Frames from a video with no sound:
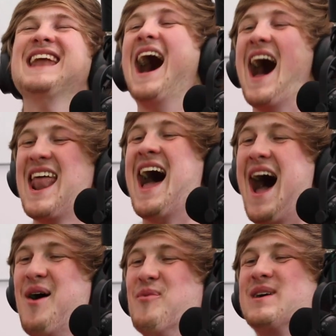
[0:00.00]
not
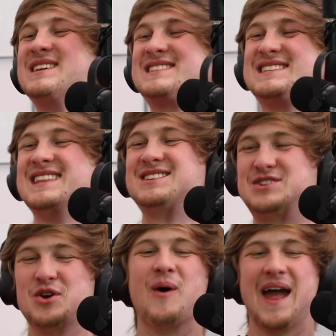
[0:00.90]
how we
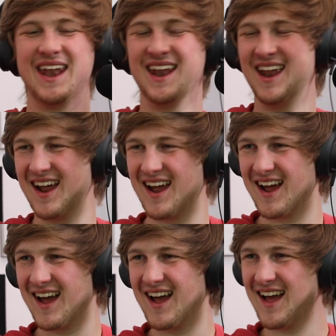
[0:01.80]
do it.
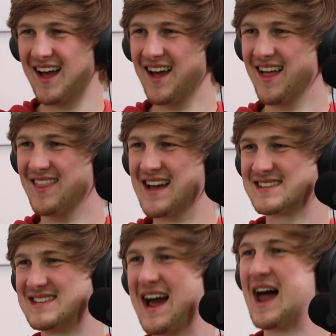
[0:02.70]

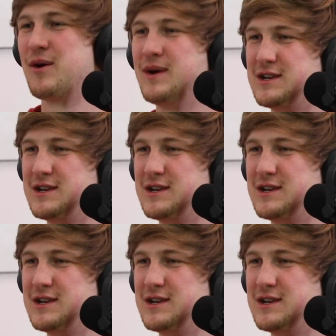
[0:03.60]
That's not how